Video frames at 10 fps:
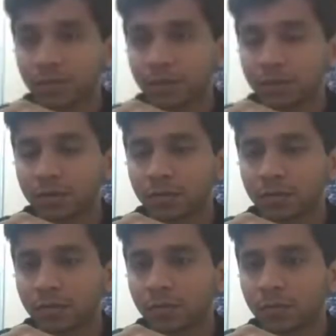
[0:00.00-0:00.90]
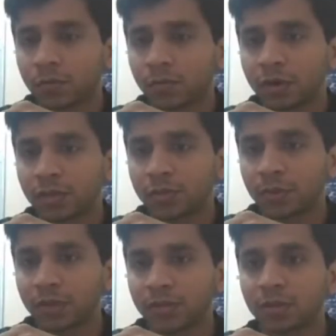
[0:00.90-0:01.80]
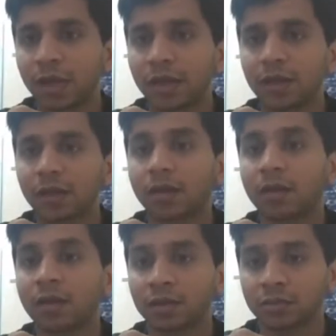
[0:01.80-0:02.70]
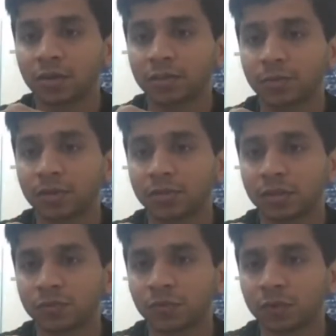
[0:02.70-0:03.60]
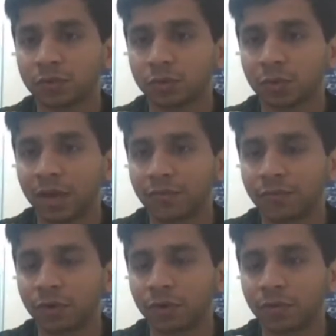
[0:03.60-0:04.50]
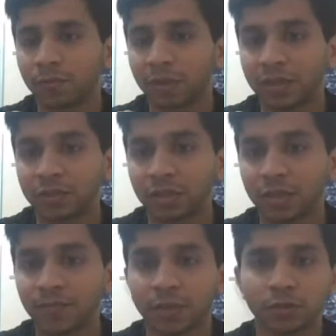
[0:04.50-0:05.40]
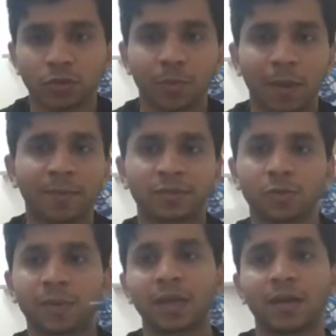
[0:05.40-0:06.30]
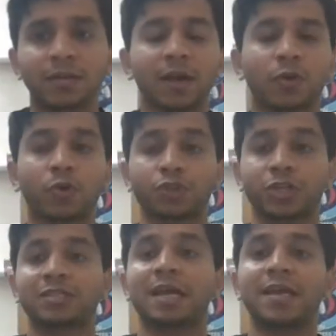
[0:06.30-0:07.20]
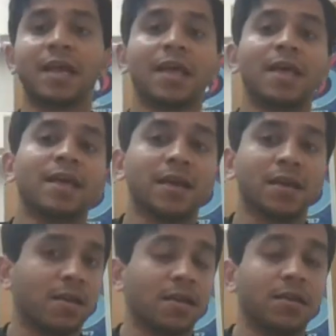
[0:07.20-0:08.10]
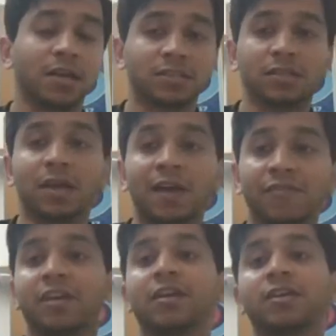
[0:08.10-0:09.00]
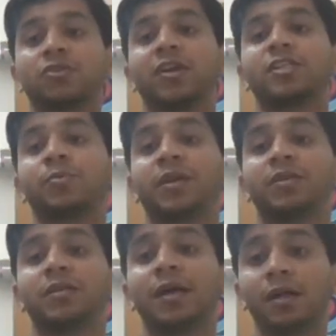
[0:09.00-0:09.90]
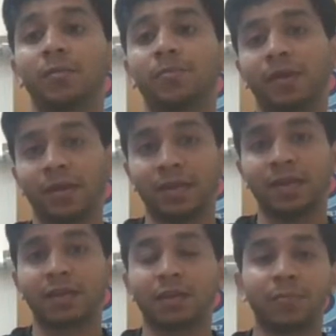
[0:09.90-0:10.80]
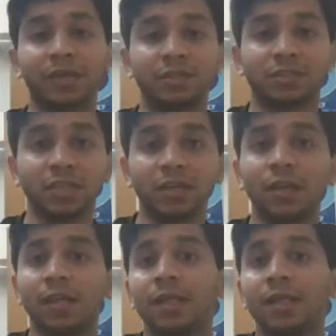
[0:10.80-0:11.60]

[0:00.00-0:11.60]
relevant work experience like industrial experience is worth to have for PhD. So I'm assuming here the question is that does it, having industrial experience help in getting a PhD?